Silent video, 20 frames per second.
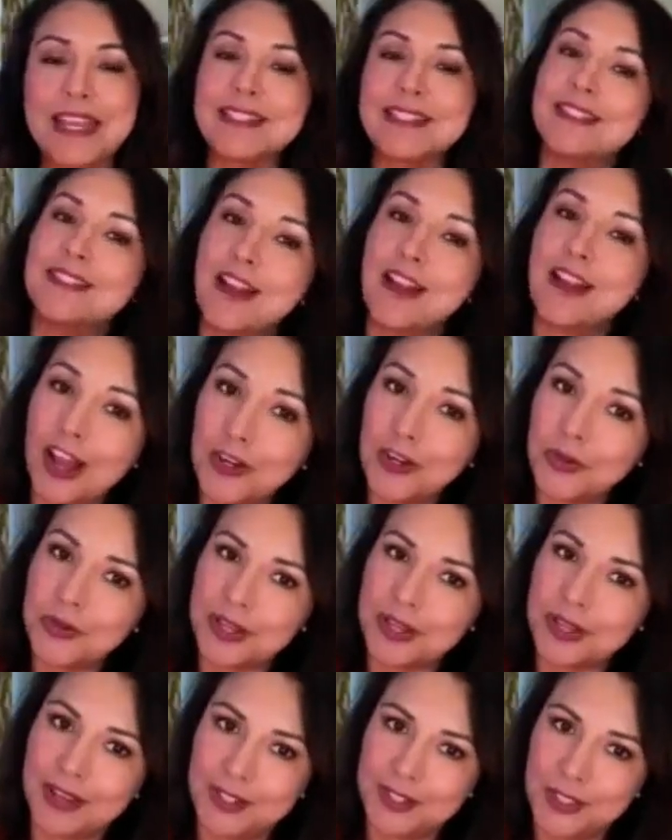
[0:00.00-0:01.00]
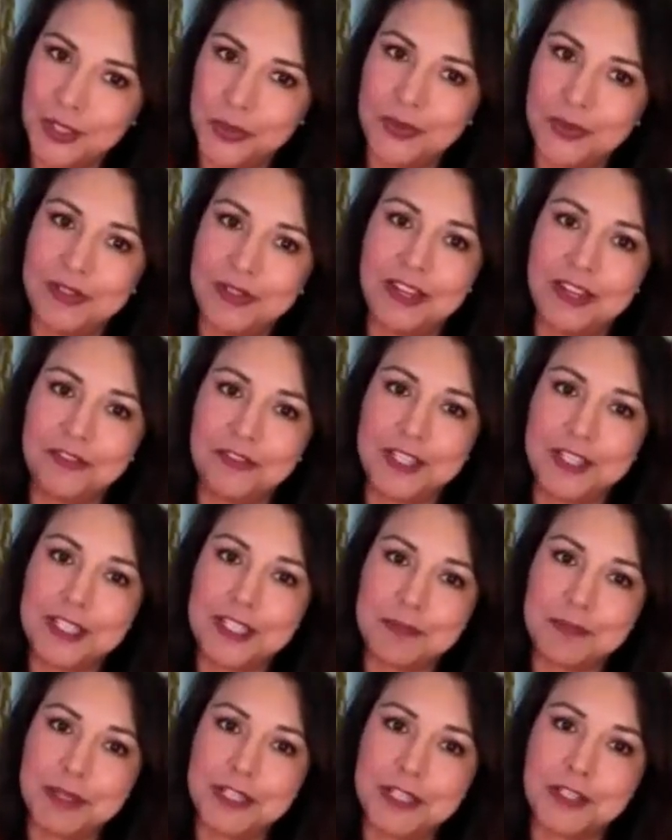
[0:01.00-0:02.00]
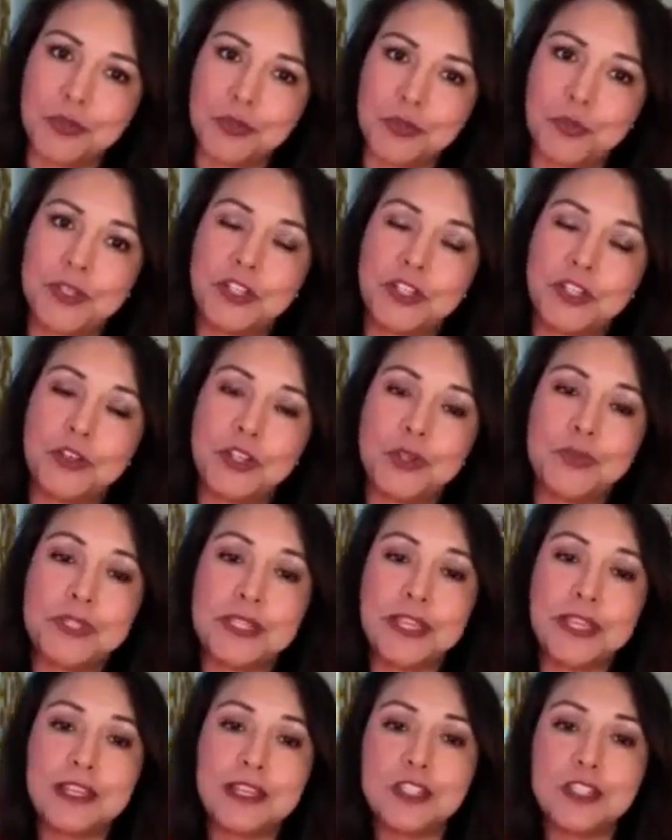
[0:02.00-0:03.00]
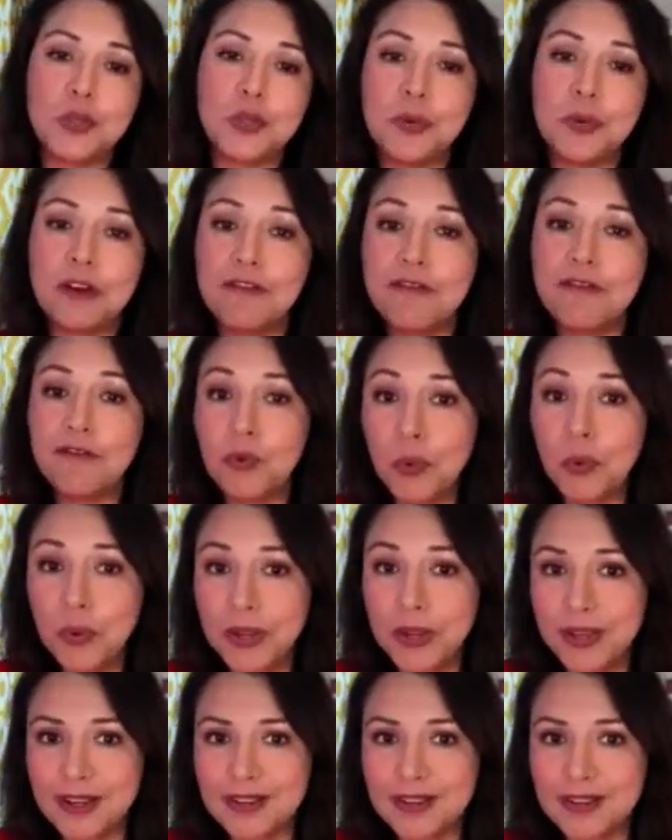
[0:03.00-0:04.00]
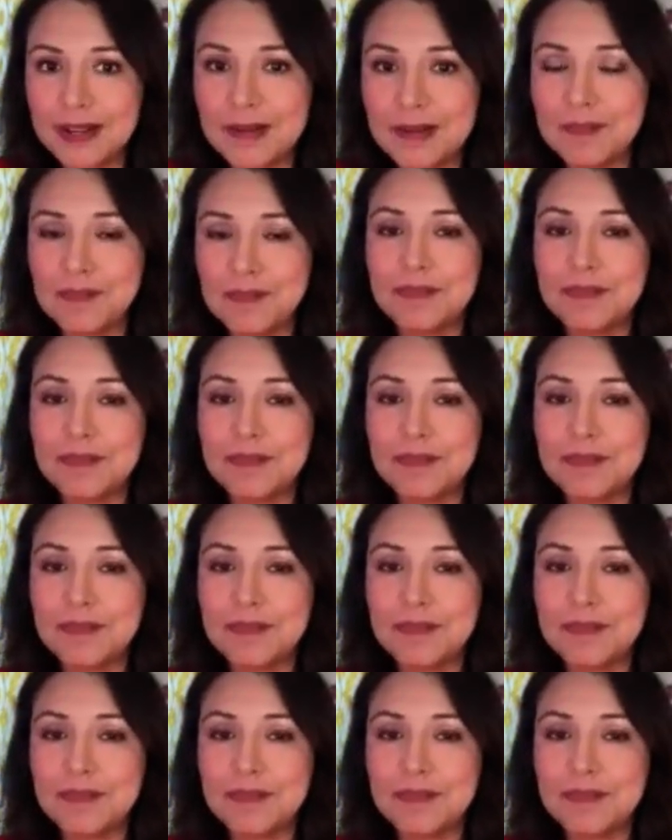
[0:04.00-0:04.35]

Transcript: It's not okay to do a Netflix binge when you're using it to avoid